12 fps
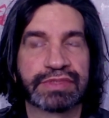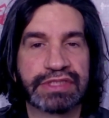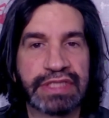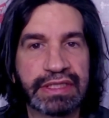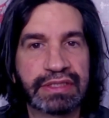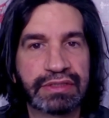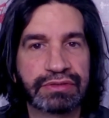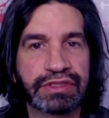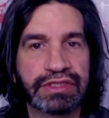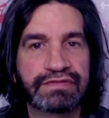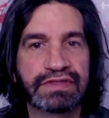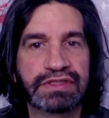take it or
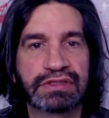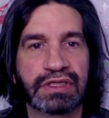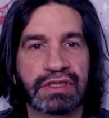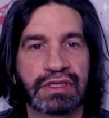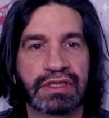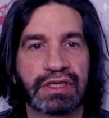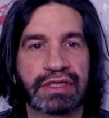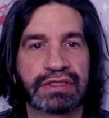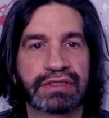leave it like